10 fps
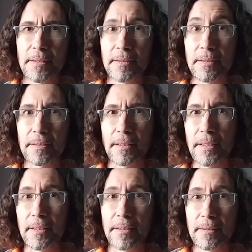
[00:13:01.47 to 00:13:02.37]
that
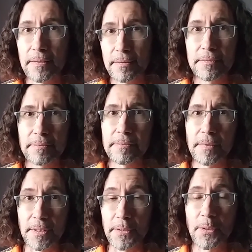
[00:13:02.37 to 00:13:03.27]
like
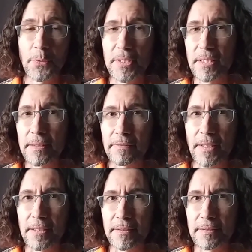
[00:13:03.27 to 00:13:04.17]
Luke was in the
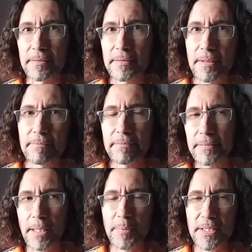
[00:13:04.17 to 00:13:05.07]
final
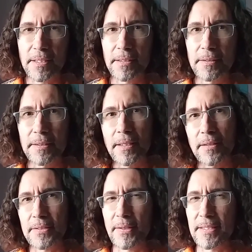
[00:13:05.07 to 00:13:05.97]
episode,
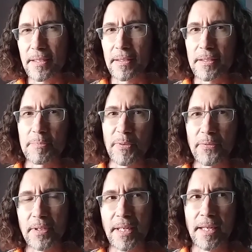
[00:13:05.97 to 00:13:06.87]
so I saw those
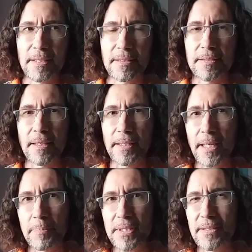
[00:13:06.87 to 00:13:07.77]
before I actually saw the
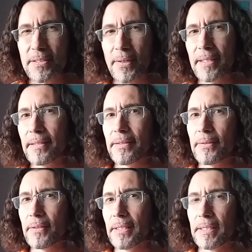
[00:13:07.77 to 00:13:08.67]
episode. So I
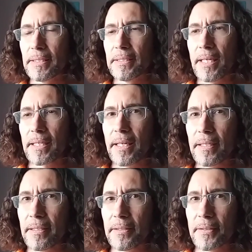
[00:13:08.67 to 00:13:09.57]
kind
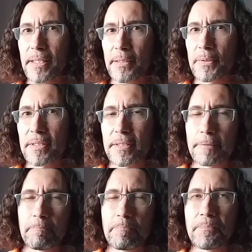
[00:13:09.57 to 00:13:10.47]
of knew that he was
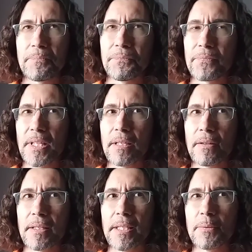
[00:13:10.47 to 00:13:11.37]

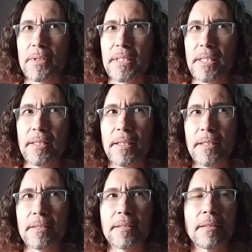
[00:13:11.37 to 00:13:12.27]
in
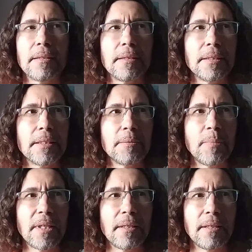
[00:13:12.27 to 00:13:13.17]
it. But